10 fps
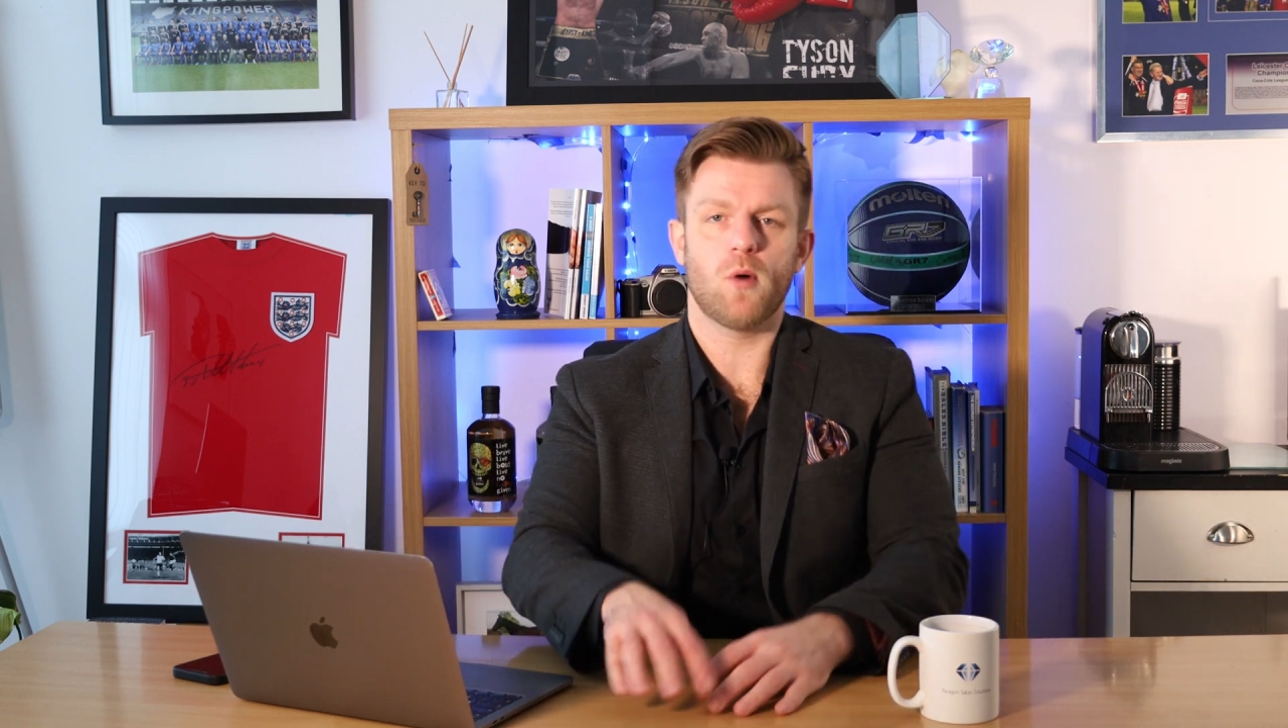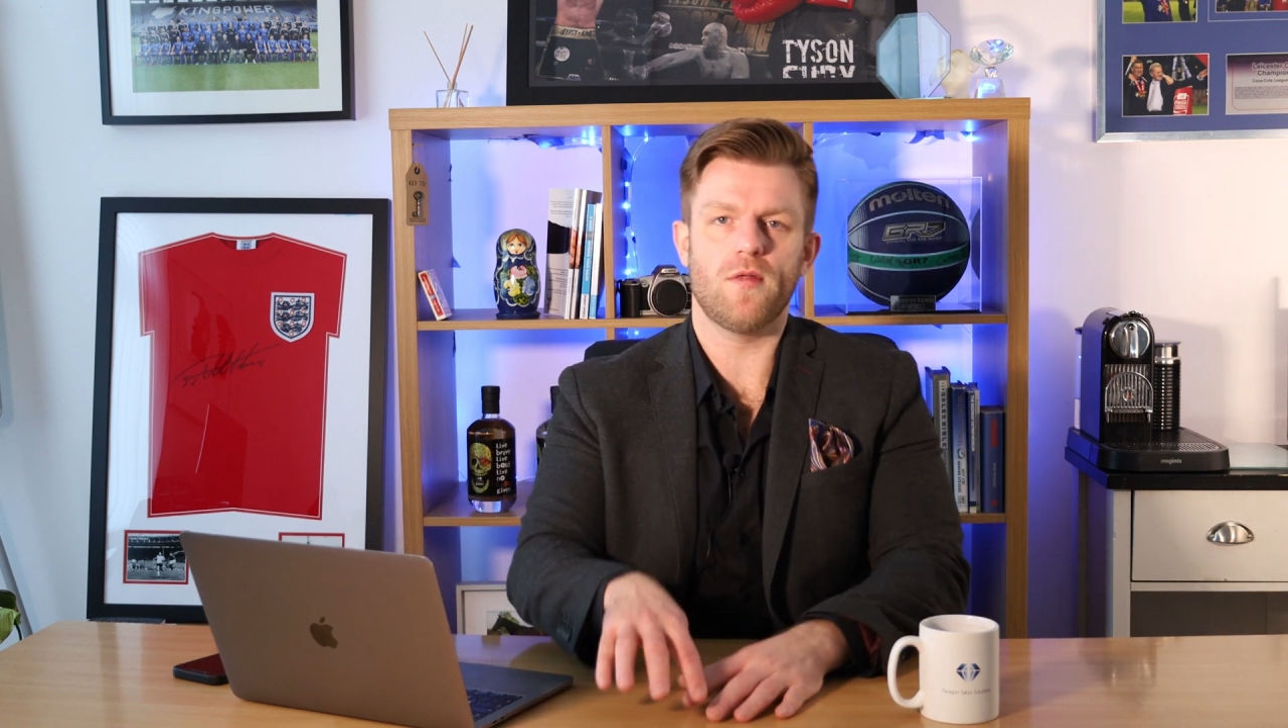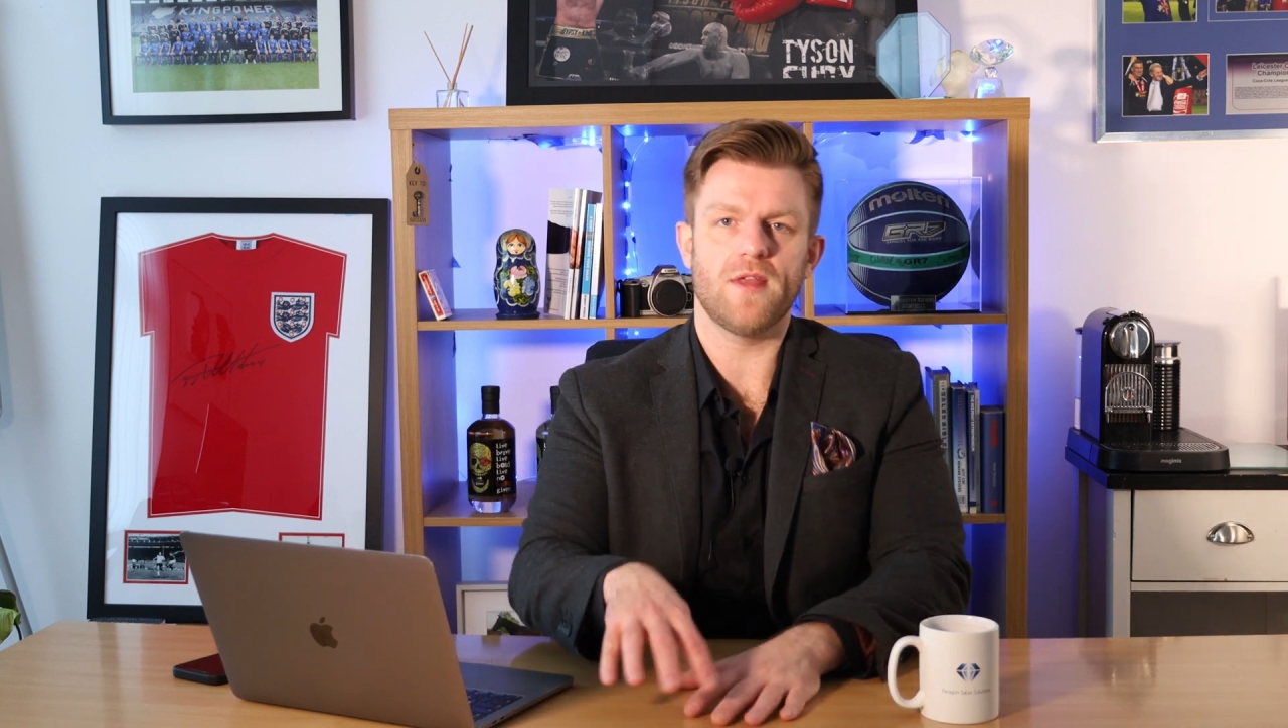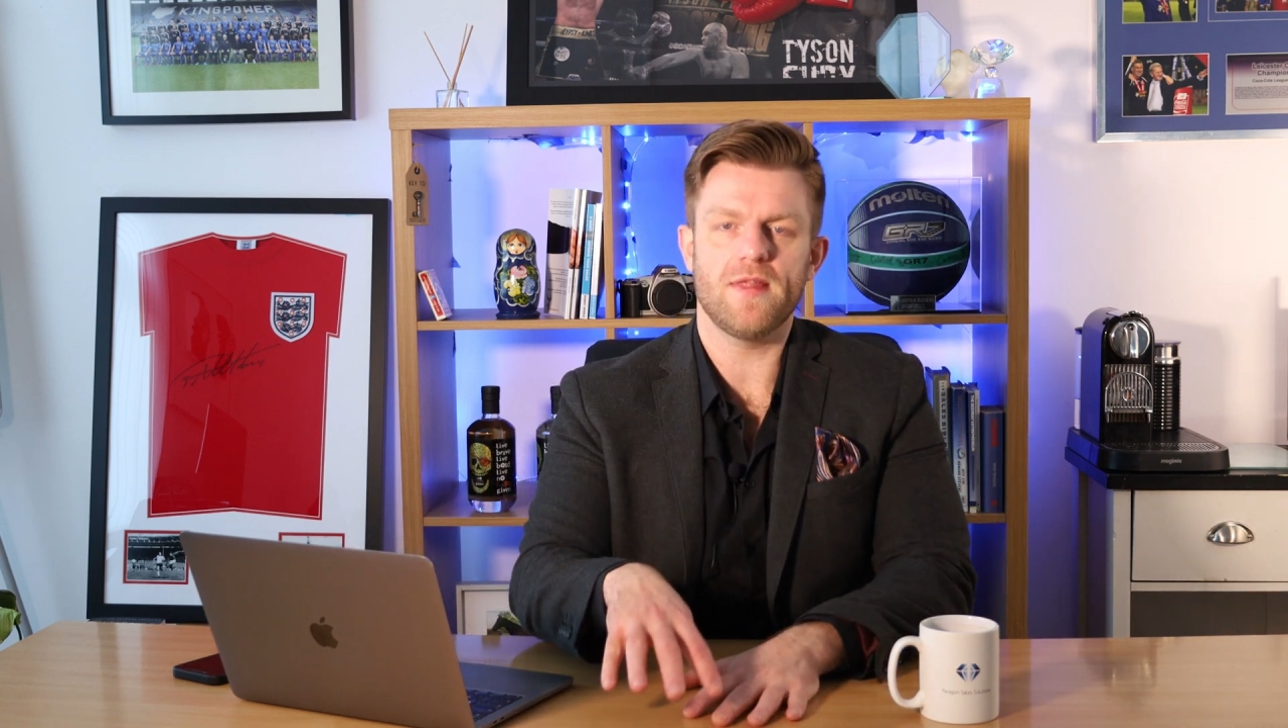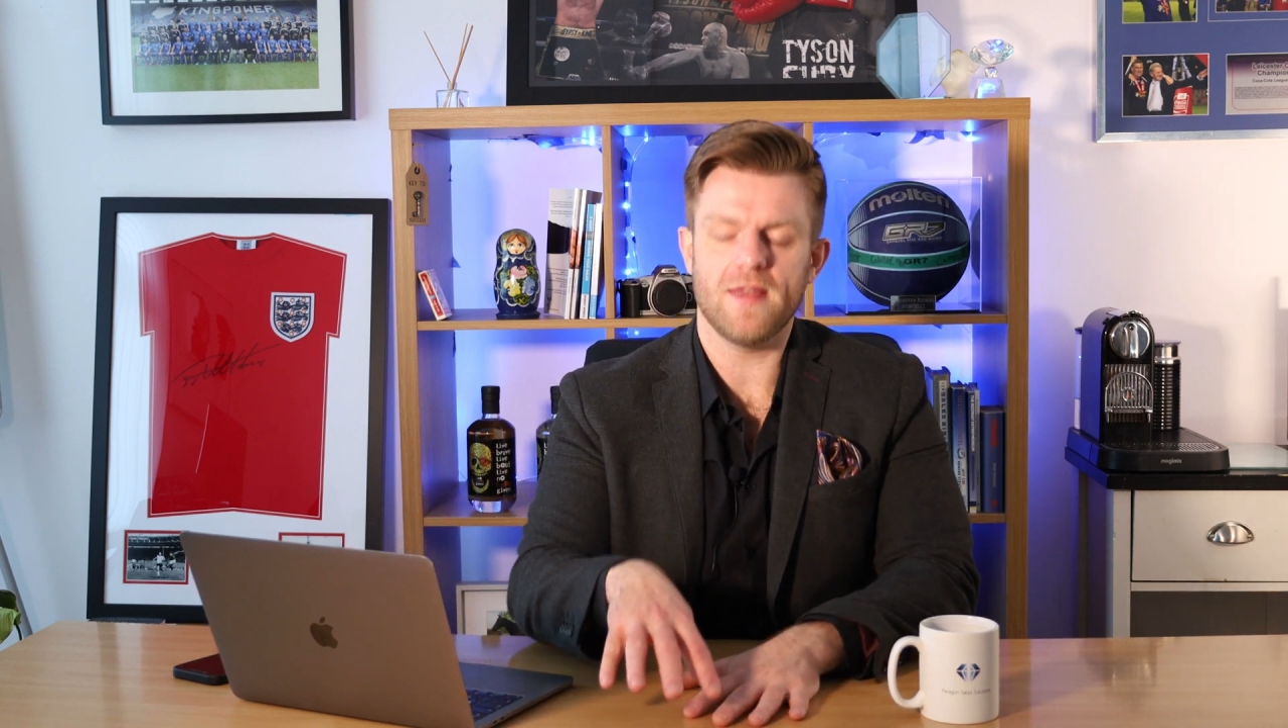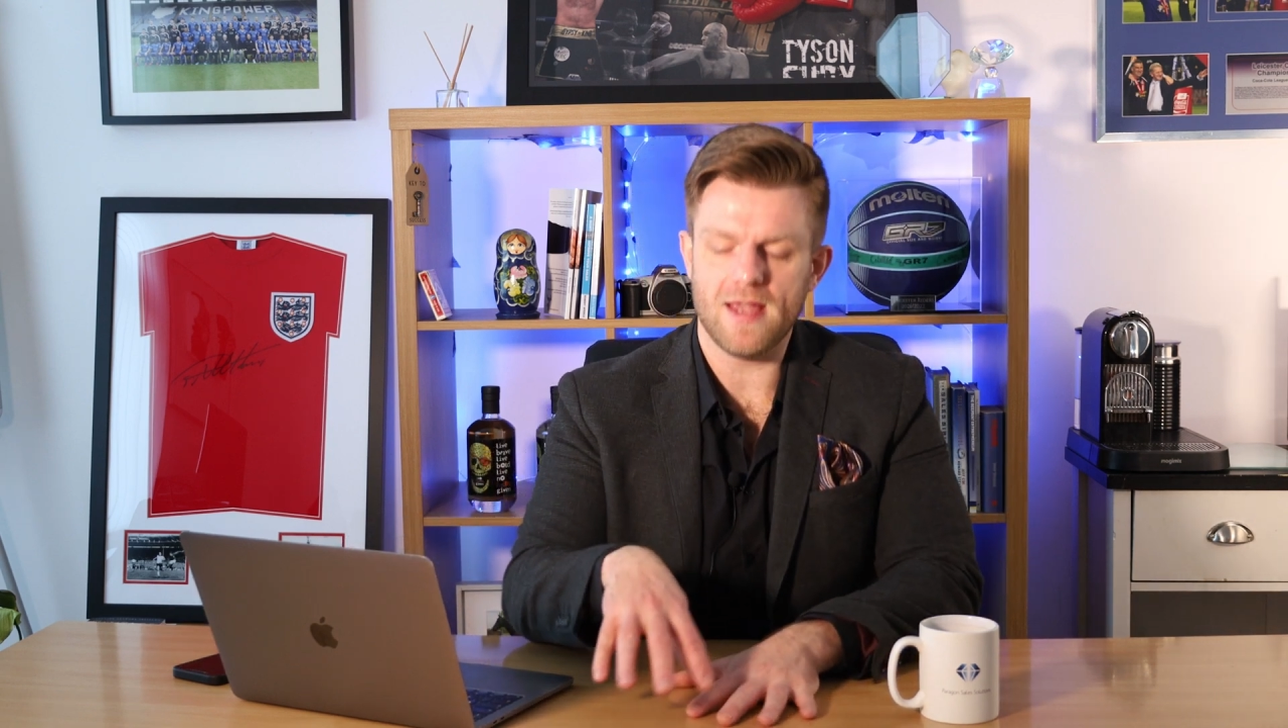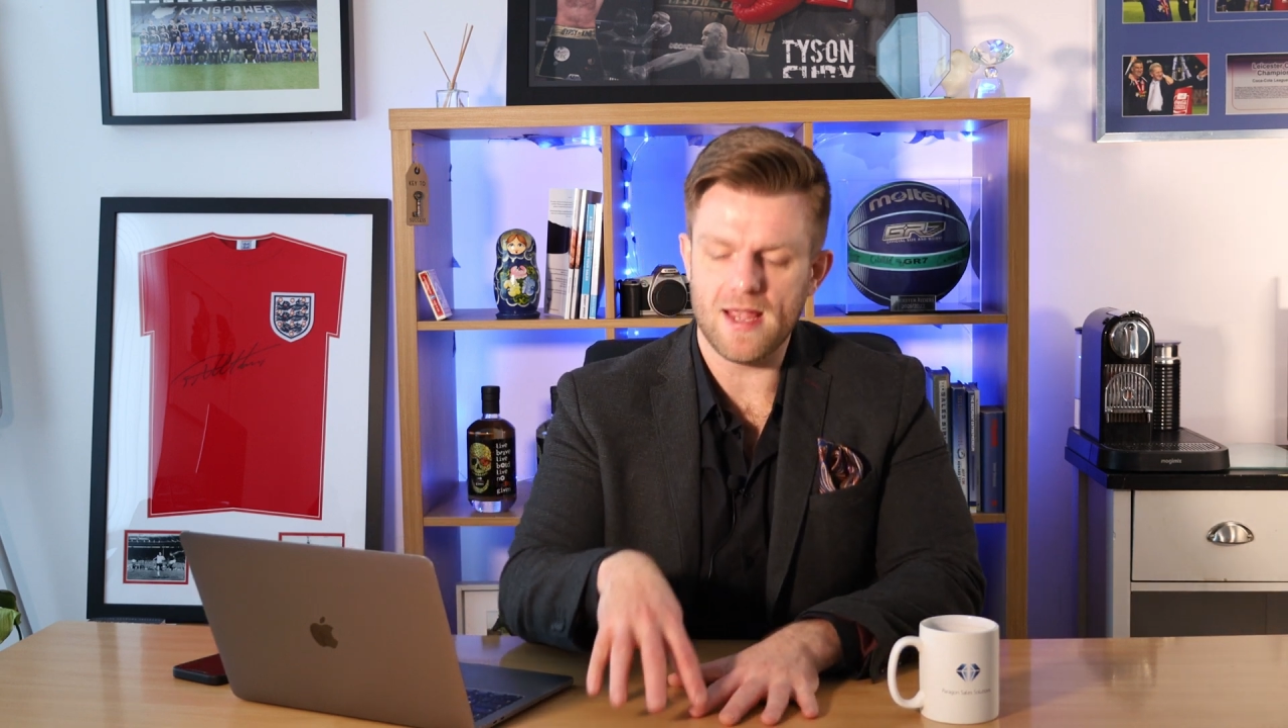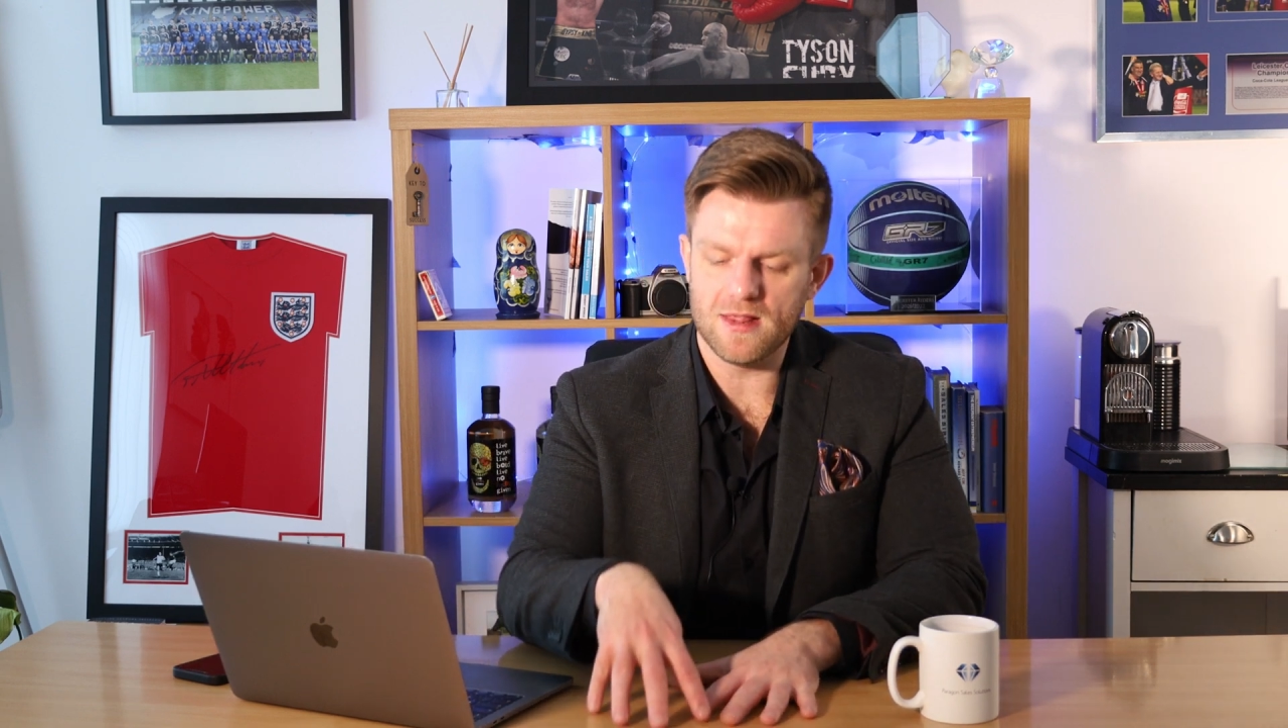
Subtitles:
important that the